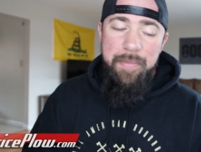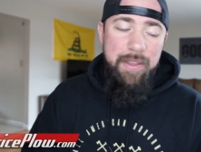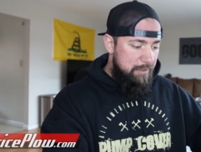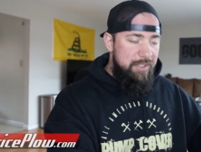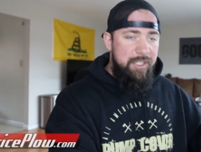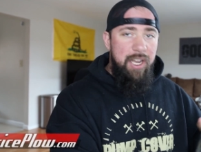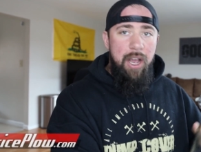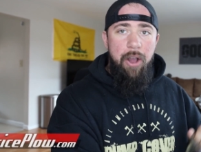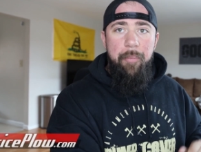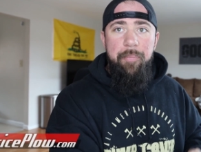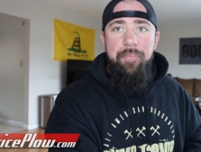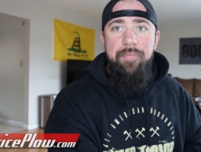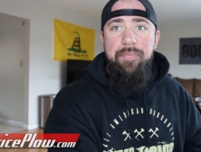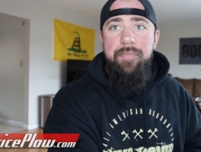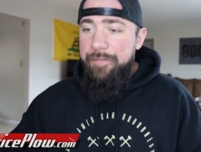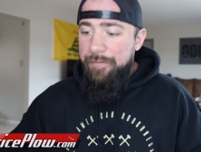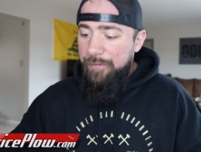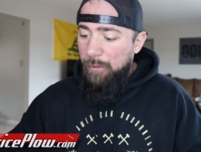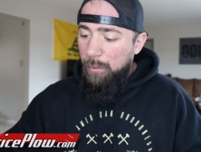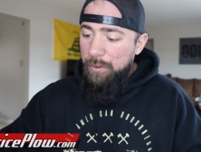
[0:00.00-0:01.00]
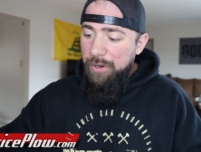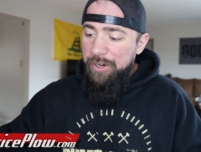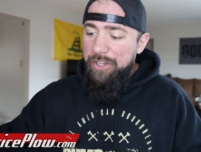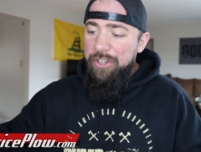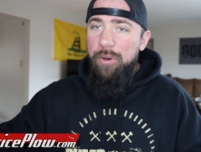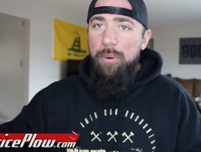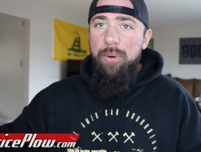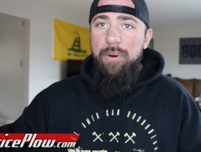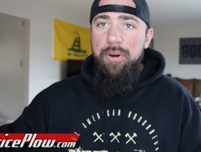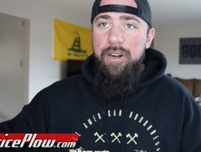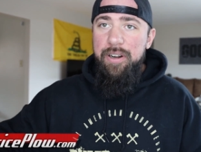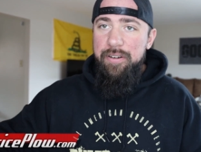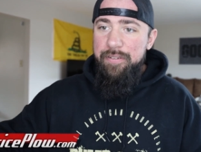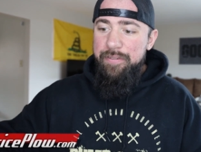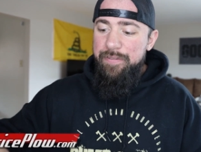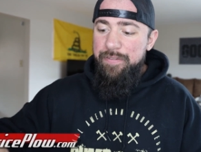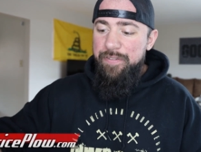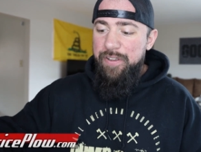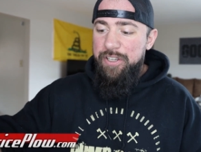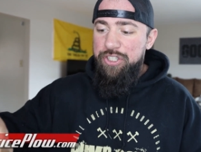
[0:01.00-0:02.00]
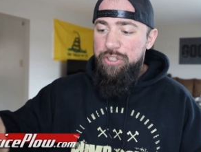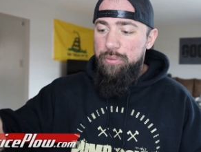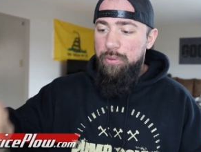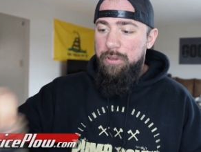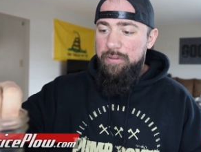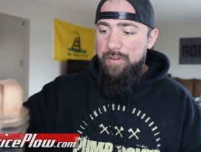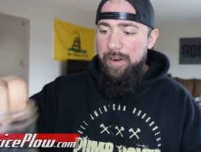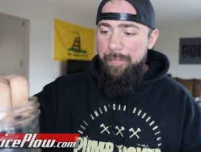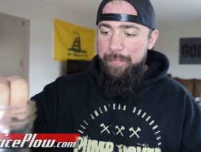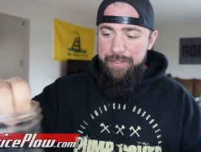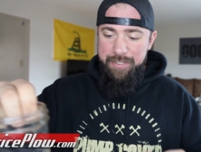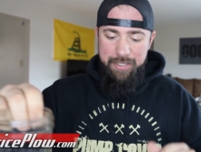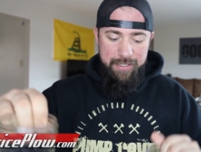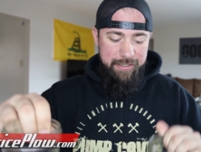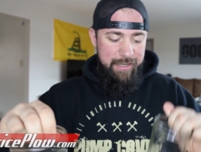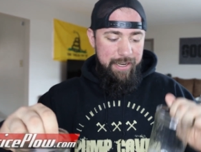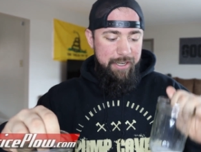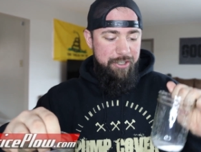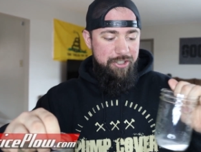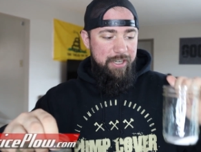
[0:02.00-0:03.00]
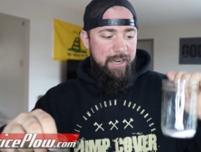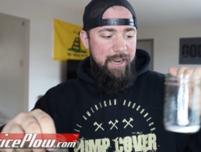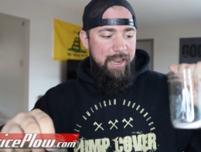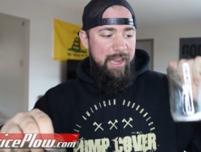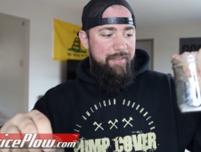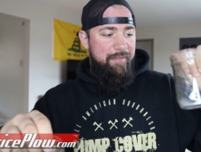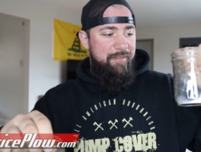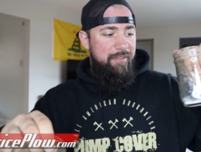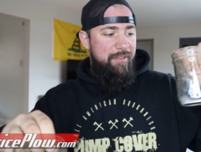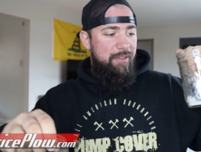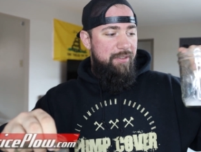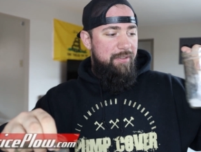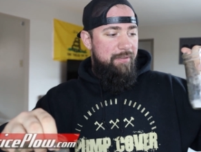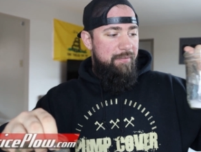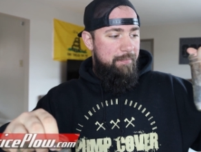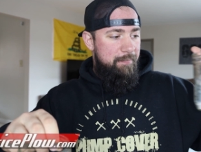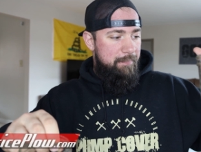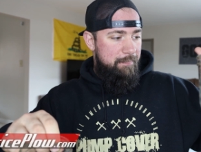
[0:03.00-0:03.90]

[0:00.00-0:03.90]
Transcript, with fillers: So for your visual representation, I have